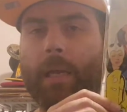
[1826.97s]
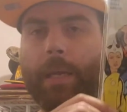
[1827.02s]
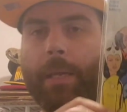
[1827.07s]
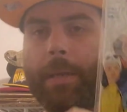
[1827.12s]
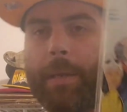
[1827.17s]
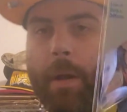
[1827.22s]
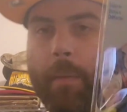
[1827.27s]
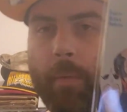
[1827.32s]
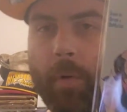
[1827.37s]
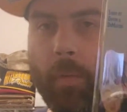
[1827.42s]

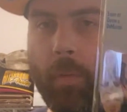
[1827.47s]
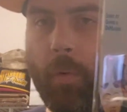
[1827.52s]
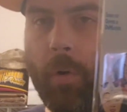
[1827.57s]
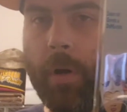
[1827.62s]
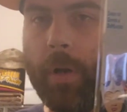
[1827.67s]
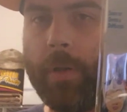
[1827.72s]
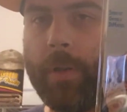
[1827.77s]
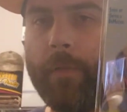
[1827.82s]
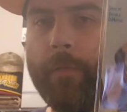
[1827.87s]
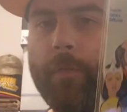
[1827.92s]
number
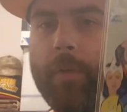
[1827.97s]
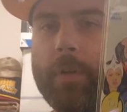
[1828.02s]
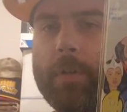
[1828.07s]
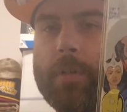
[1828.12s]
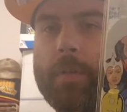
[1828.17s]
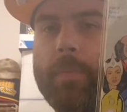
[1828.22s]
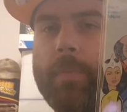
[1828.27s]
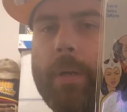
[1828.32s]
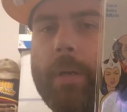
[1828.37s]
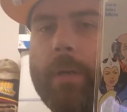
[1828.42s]
1, the
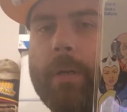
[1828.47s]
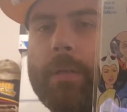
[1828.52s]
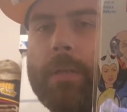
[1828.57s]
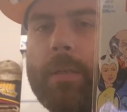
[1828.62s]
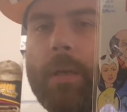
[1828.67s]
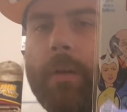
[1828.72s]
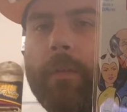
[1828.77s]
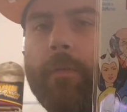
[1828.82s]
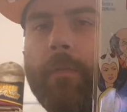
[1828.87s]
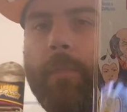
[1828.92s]
first appearance
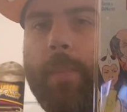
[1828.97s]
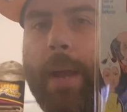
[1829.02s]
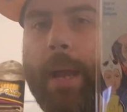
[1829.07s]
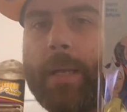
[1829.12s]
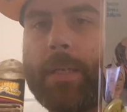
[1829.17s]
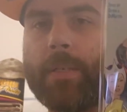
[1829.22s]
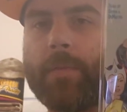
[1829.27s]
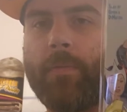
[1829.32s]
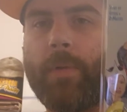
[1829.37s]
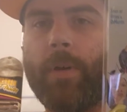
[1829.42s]
of
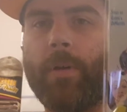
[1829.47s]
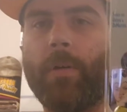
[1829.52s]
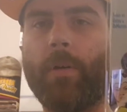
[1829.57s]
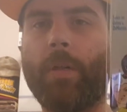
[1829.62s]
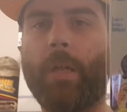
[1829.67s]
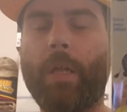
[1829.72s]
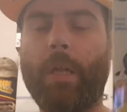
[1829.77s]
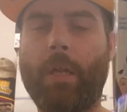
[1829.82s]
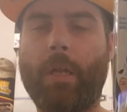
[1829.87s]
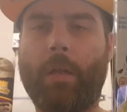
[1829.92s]
Maxwell
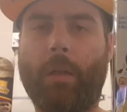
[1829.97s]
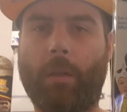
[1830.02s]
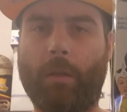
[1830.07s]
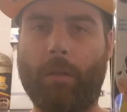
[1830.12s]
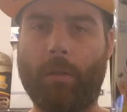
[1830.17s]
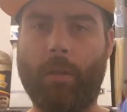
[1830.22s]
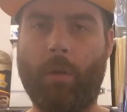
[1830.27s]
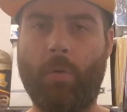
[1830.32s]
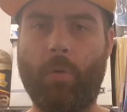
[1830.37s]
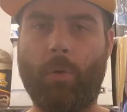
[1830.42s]

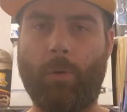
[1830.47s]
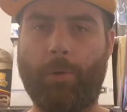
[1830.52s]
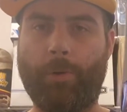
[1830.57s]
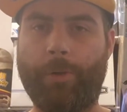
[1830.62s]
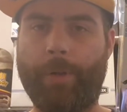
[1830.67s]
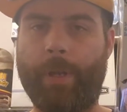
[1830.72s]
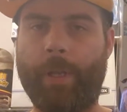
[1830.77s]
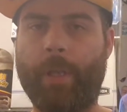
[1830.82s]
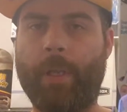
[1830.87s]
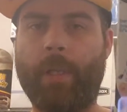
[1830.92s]
Lord.